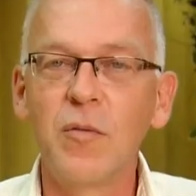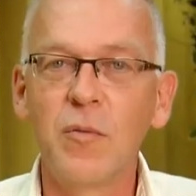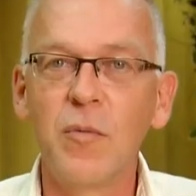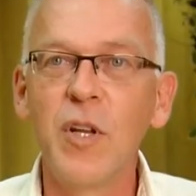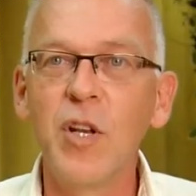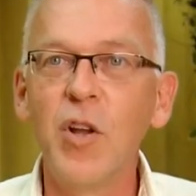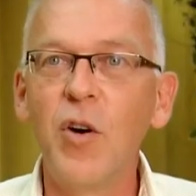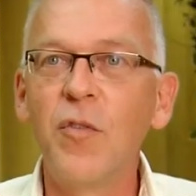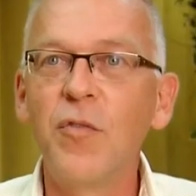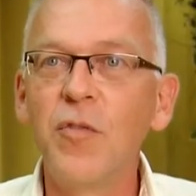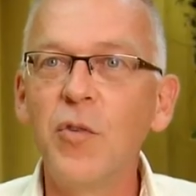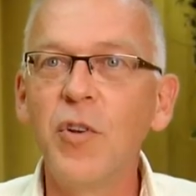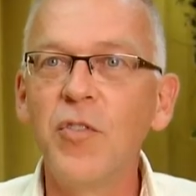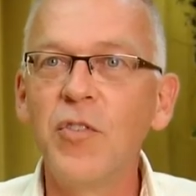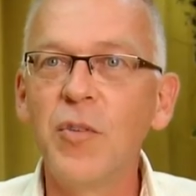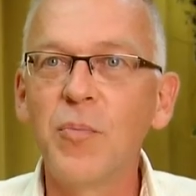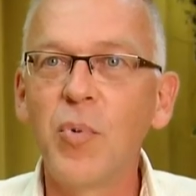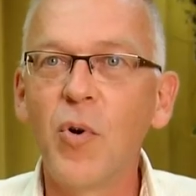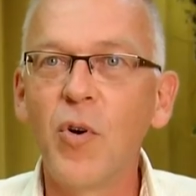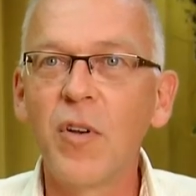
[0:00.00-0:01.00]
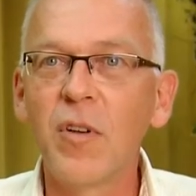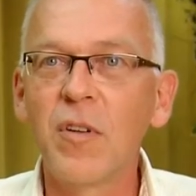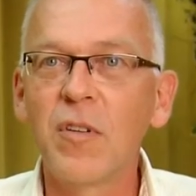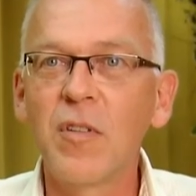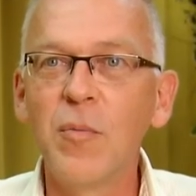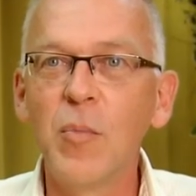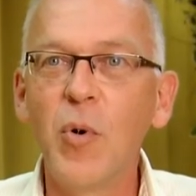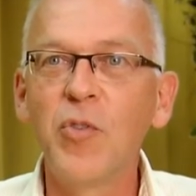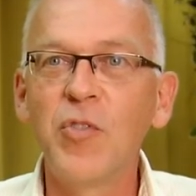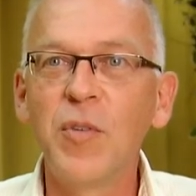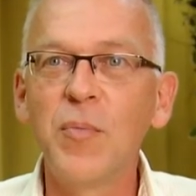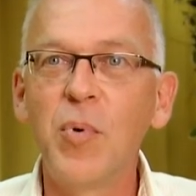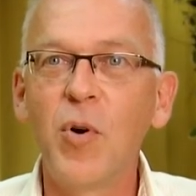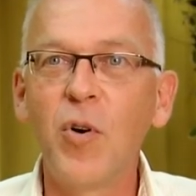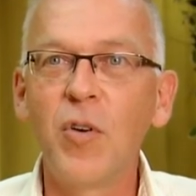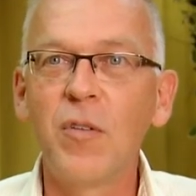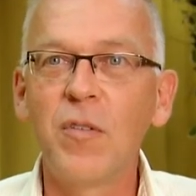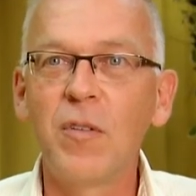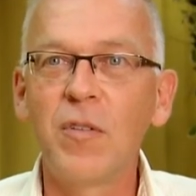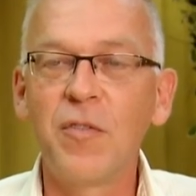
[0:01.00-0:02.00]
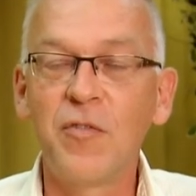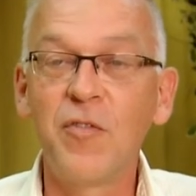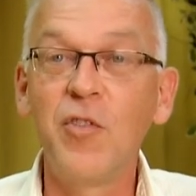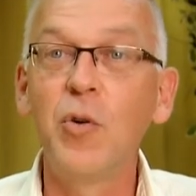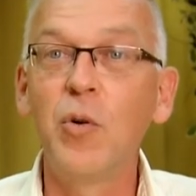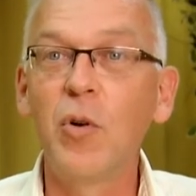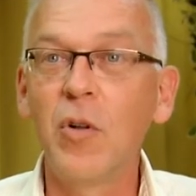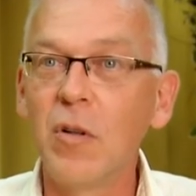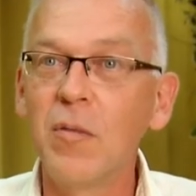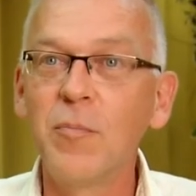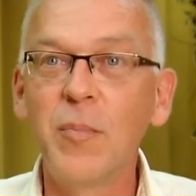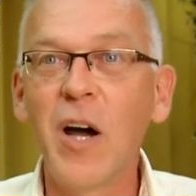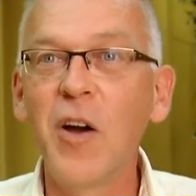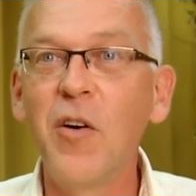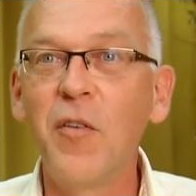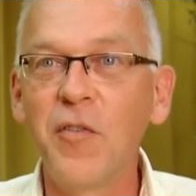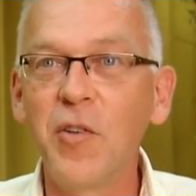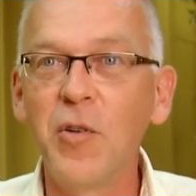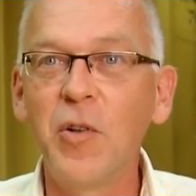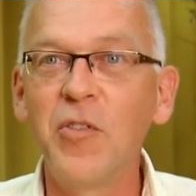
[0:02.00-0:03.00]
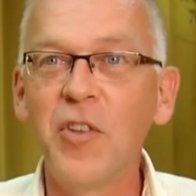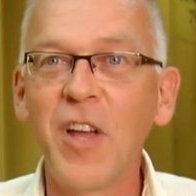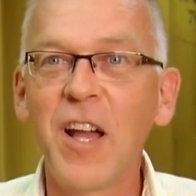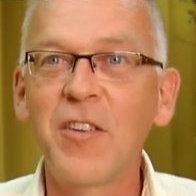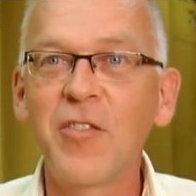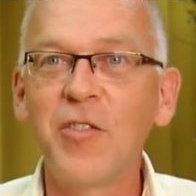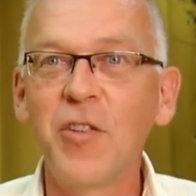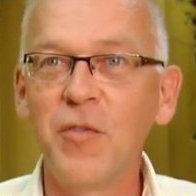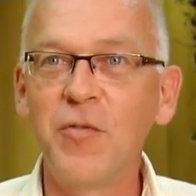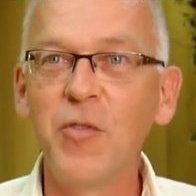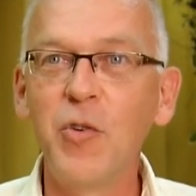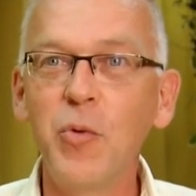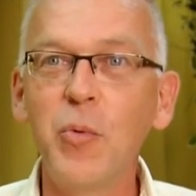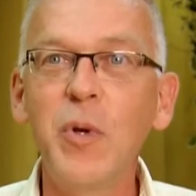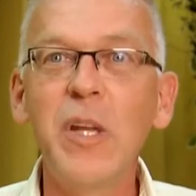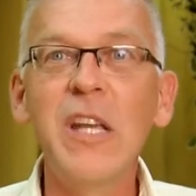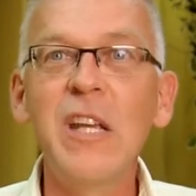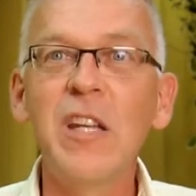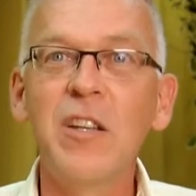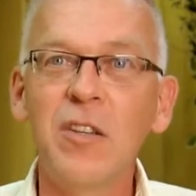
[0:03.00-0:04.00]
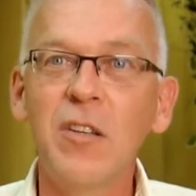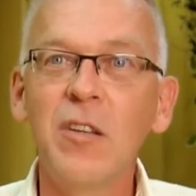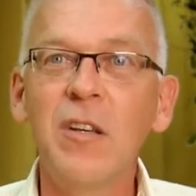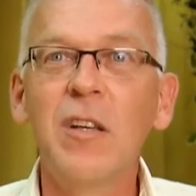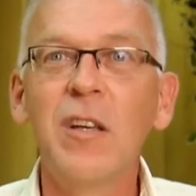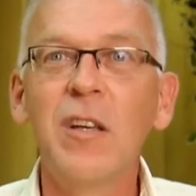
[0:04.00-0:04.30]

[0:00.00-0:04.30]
We know food is important. The most important fuel, biofuel, is actually the food we eat.